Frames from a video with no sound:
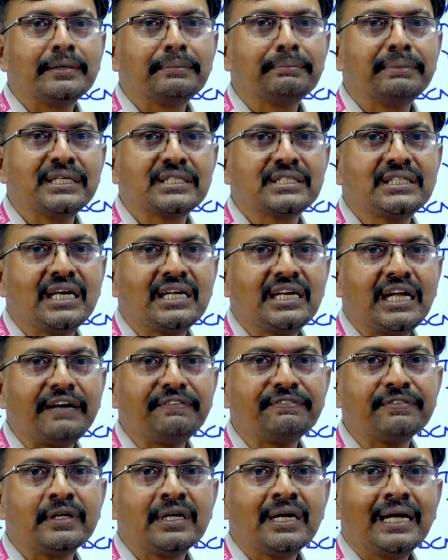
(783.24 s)

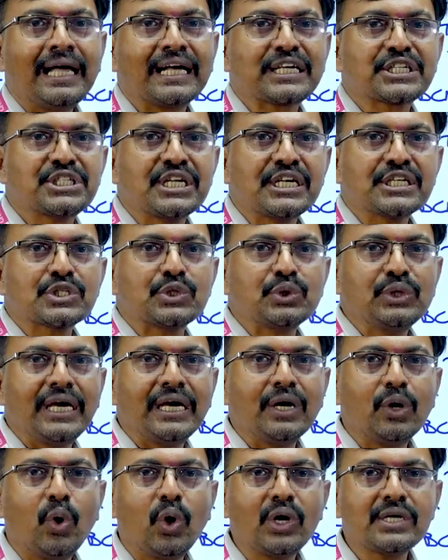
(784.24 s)
BCNF, extends to A
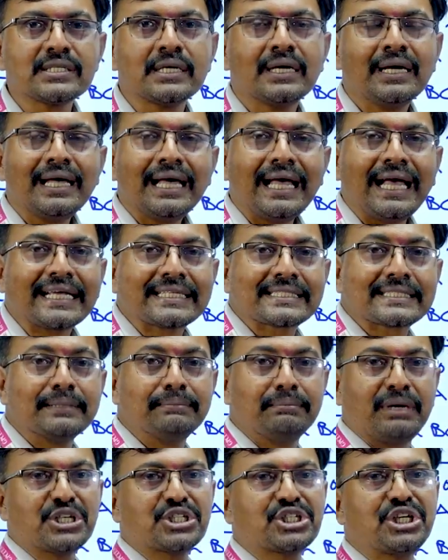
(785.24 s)
holds X
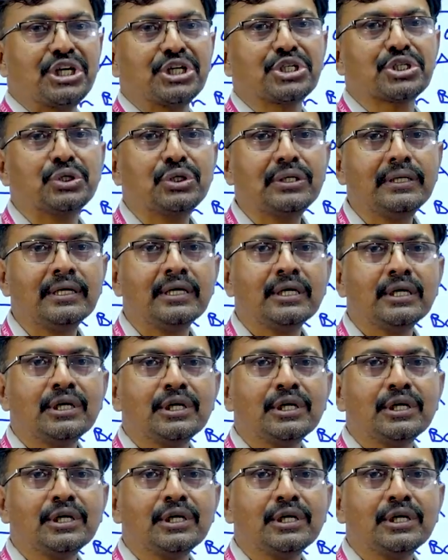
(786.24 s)
must and should